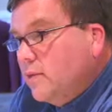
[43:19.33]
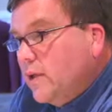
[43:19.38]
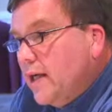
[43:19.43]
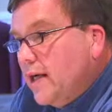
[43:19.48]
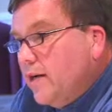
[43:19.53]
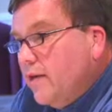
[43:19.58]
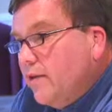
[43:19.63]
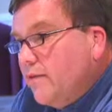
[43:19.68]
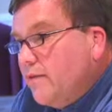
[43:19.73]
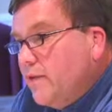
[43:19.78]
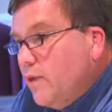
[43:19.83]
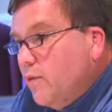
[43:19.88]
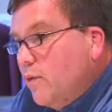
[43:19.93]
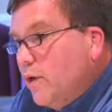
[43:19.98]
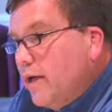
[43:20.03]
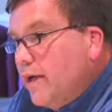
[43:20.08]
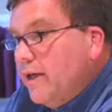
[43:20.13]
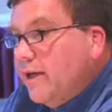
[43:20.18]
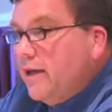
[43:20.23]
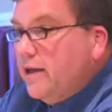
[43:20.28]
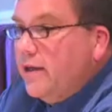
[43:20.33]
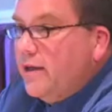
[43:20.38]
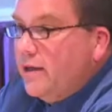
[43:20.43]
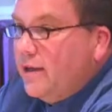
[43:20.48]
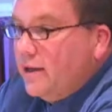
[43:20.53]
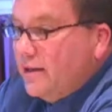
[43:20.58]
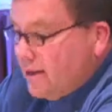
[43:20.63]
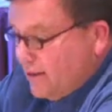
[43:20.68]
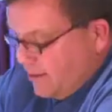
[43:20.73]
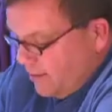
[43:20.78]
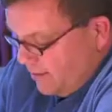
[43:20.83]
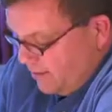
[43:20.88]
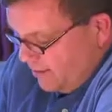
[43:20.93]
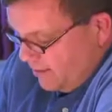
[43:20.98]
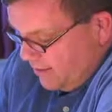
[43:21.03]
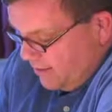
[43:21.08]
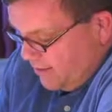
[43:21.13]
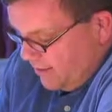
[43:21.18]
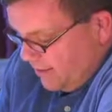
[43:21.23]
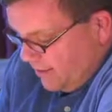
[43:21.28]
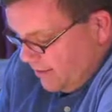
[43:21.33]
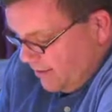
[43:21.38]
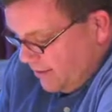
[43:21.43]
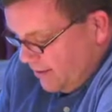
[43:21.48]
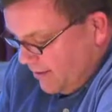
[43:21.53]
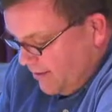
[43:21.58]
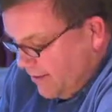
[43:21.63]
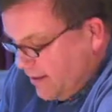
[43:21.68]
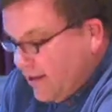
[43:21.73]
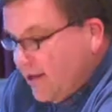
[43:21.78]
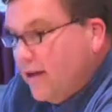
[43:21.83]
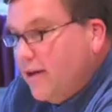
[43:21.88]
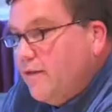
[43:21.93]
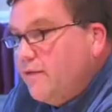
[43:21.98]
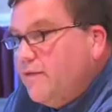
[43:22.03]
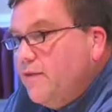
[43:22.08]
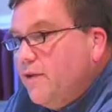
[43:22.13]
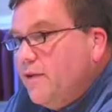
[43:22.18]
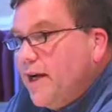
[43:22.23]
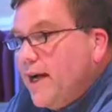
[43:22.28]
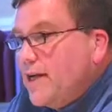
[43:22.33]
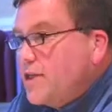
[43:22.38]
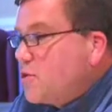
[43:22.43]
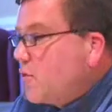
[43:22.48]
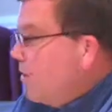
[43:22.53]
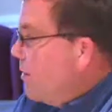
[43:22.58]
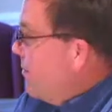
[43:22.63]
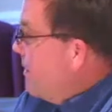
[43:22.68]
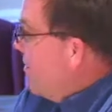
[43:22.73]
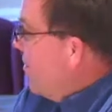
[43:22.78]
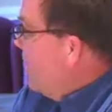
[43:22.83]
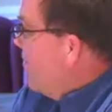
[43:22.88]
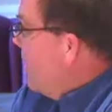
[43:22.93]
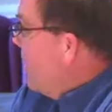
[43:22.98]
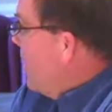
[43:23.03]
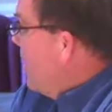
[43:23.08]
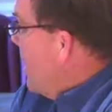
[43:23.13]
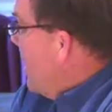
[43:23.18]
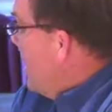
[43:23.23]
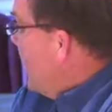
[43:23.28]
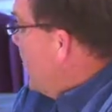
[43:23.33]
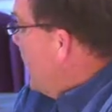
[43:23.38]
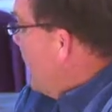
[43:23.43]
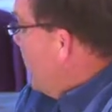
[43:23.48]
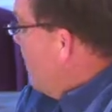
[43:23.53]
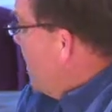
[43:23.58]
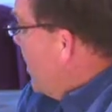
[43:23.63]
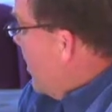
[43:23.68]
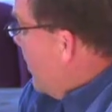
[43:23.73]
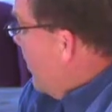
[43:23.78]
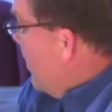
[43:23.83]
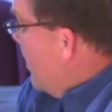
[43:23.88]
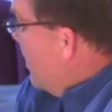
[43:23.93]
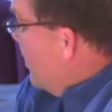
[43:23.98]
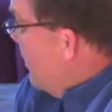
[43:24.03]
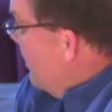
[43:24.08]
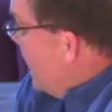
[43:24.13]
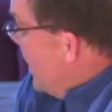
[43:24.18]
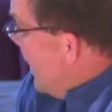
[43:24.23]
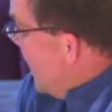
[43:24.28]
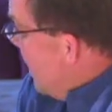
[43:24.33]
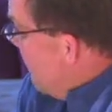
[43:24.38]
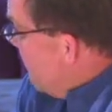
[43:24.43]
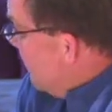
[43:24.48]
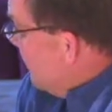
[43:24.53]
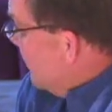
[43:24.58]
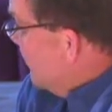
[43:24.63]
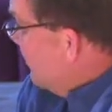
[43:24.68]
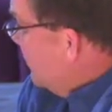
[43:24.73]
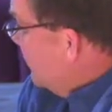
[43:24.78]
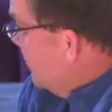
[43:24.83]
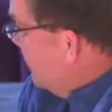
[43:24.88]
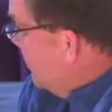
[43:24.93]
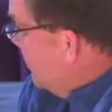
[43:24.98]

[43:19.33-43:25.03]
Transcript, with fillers: Well, if you wouldn't have, uh, you know, if you guys would have been happily married, it wouldn't have happened.